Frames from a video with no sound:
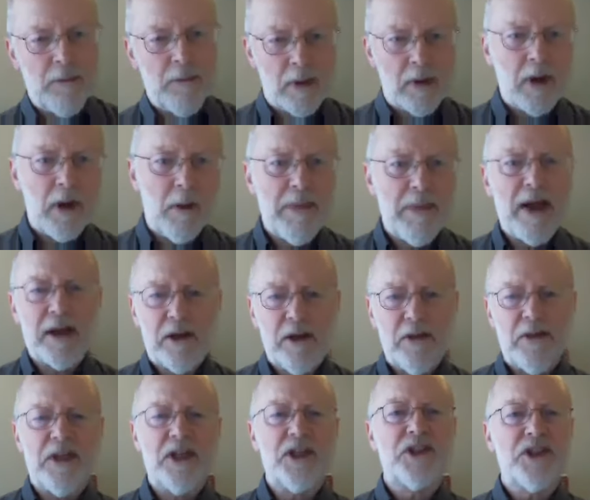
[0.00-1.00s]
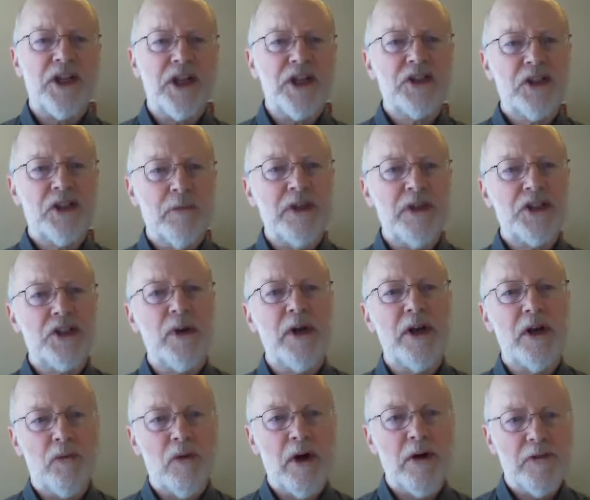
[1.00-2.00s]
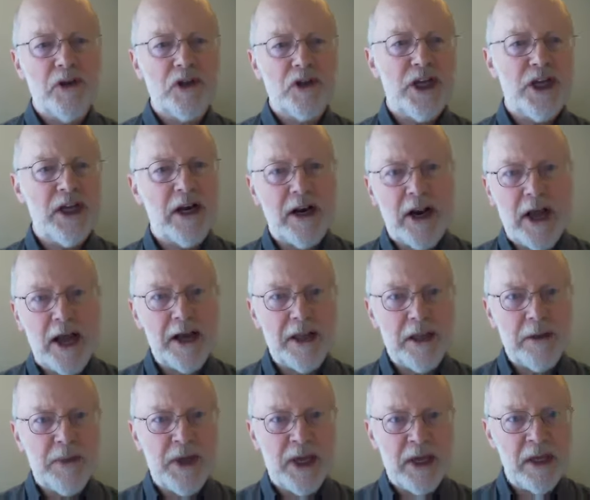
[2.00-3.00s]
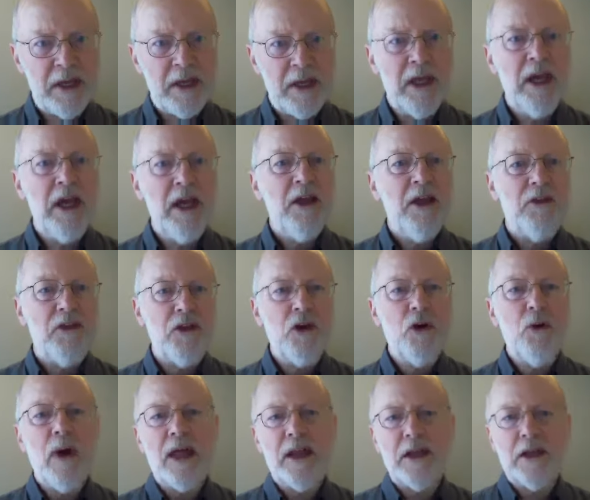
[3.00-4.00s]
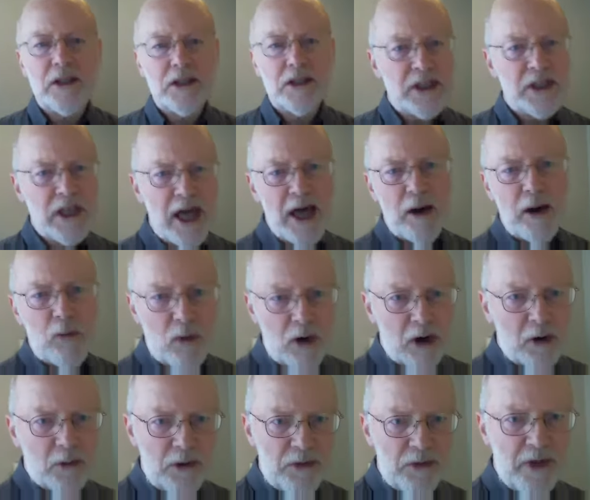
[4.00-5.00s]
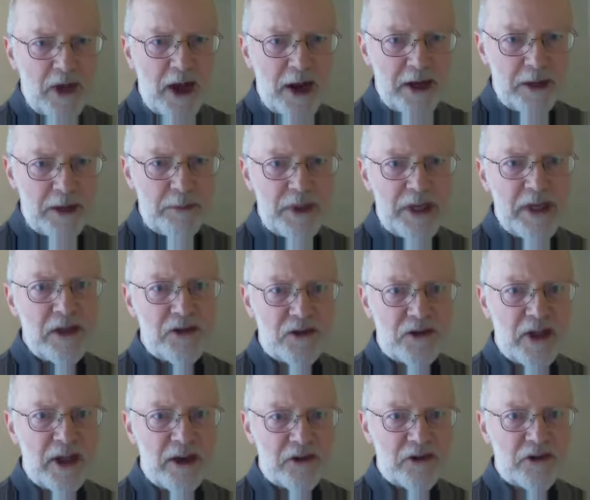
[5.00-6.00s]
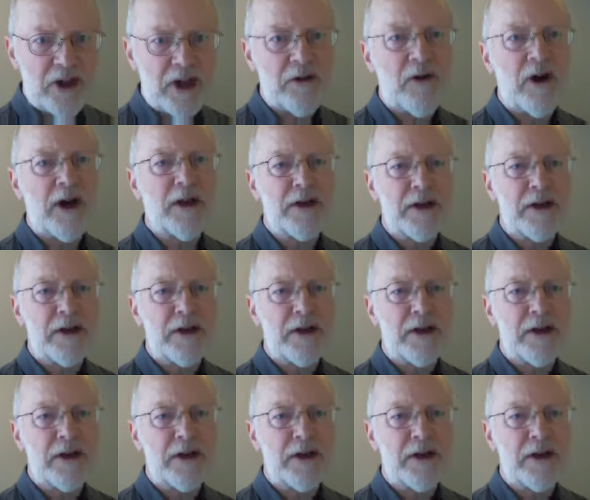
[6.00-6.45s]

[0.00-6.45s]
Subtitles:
come back to the distinction between a refugee and an IDP, the UN does not work with the IDPs then, is that right?